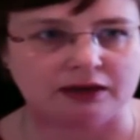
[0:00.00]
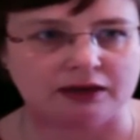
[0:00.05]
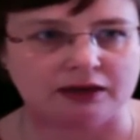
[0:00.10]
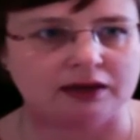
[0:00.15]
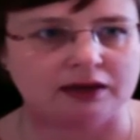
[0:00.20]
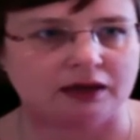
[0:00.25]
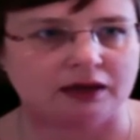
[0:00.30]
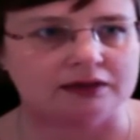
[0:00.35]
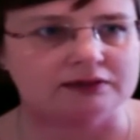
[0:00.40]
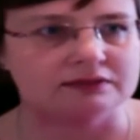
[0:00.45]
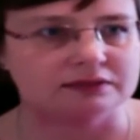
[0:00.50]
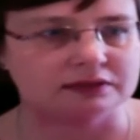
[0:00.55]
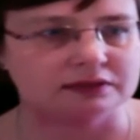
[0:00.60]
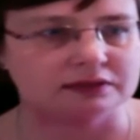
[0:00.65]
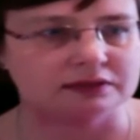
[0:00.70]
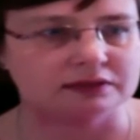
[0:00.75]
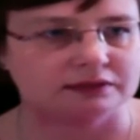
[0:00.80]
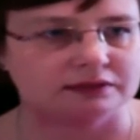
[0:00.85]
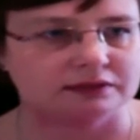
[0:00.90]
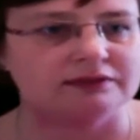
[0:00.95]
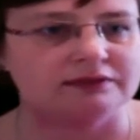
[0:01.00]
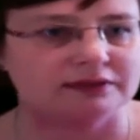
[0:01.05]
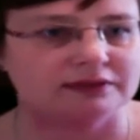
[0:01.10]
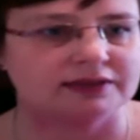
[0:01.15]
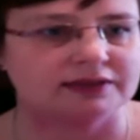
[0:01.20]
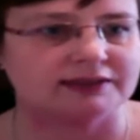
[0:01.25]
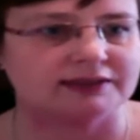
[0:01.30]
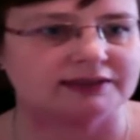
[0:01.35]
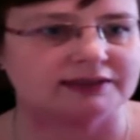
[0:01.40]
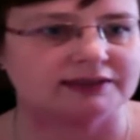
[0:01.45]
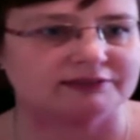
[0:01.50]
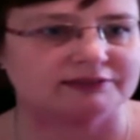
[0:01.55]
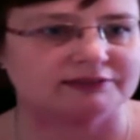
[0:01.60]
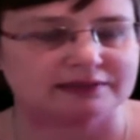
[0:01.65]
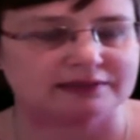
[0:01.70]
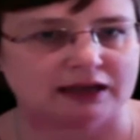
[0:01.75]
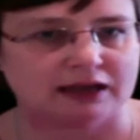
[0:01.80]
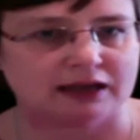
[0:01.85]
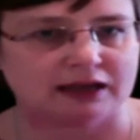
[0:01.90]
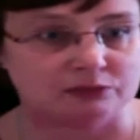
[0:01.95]
like to give back to
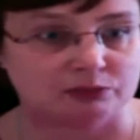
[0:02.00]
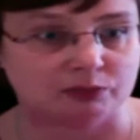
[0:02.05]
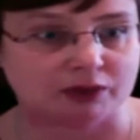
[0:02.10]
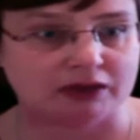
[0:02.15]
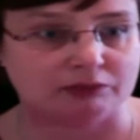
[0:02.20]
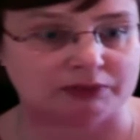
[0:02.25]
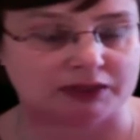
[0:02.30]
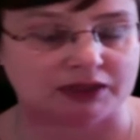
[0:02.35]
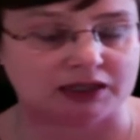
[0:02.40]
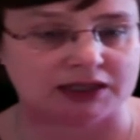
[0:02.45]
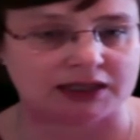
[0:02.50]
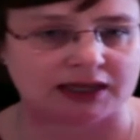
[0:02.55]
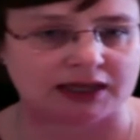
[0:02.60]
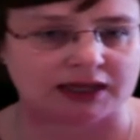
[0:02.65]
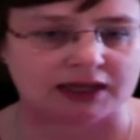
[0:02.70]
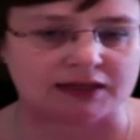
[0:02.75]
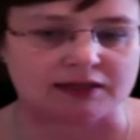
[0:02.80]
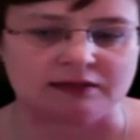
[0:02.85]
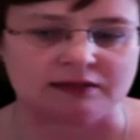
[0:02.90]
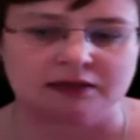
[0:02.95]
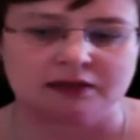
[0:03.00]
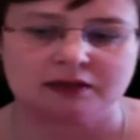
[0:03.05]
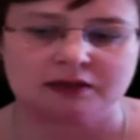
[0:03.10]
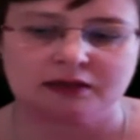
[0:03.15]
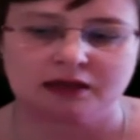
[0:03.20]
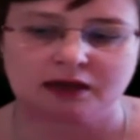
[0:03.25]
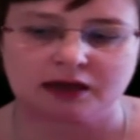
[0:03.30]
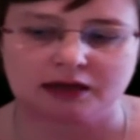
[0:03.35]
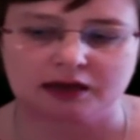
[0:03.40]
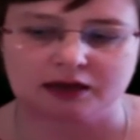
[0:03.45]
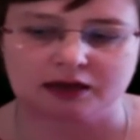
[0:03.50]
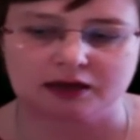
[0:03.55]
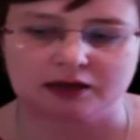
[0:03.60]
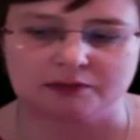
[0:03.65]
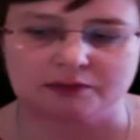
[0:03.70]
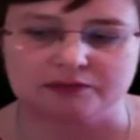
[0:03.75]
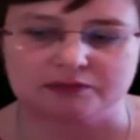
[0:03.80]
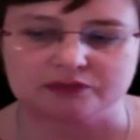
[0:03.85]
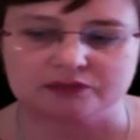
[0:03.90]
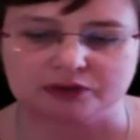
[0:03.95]
that as well when I can.
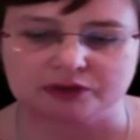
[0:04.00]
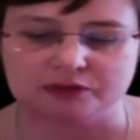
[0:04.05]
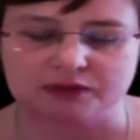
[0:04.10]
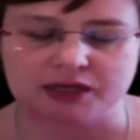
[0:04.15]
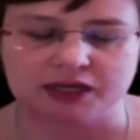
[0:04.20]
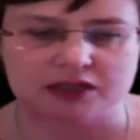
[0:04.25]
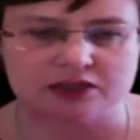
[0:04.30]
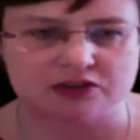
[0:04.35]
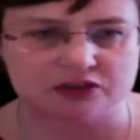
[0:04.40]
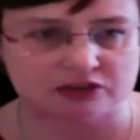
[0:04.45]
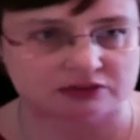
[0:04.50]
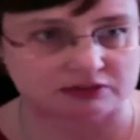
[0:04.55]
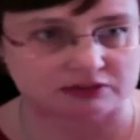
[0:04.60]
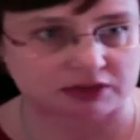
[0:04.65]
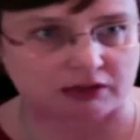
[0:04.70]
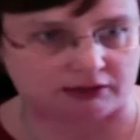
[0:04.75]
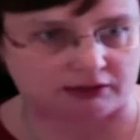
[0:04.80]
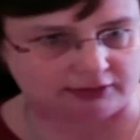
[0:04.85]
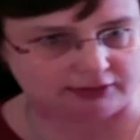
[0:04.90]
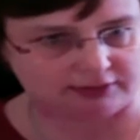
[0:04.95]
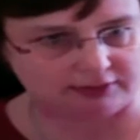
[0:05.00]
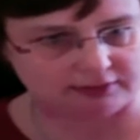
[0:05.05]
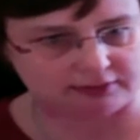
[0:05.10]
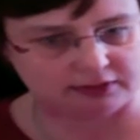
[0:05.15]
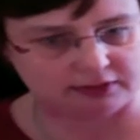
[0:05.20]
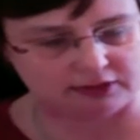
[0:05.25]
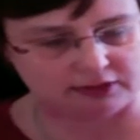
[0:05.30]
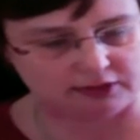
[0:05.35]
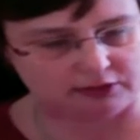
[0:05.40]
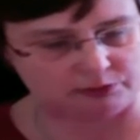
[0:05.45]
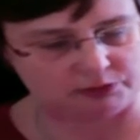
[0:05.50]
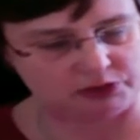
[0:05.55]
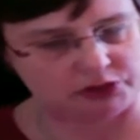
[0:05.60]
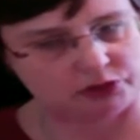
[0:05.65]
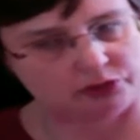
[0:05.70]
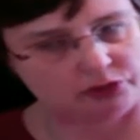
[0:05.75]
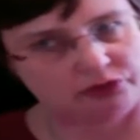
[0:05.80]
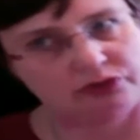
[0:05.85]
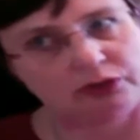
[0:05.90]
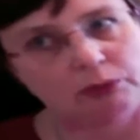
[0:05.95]
Just ask, and I'm
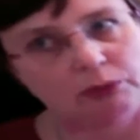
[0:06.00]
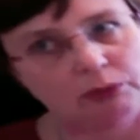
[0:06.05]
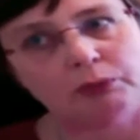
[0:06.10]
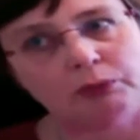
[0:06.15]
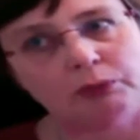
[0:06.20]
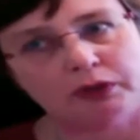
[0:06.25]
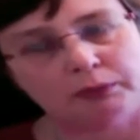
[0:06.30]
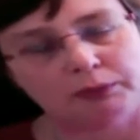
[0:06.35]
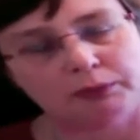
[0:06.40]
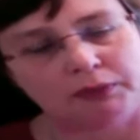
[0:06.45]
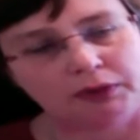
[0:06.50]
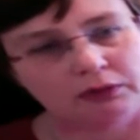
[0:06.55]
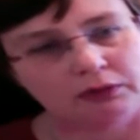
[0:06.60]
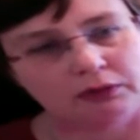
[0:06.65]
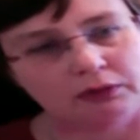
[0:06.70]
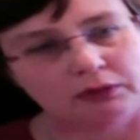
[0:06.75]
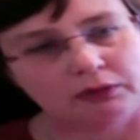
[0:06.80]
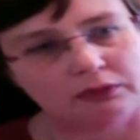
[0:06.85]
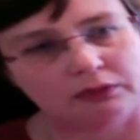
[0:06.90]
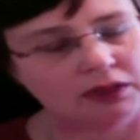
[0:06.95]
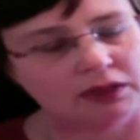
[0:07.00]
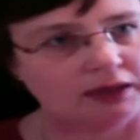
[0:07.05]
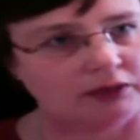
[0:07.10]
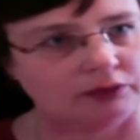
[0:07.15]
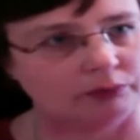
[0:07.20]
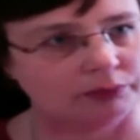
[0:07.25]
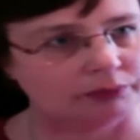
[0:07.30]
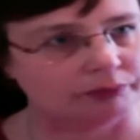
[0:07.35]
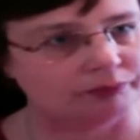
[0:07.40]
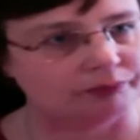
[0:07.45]
sure someone will come along and help.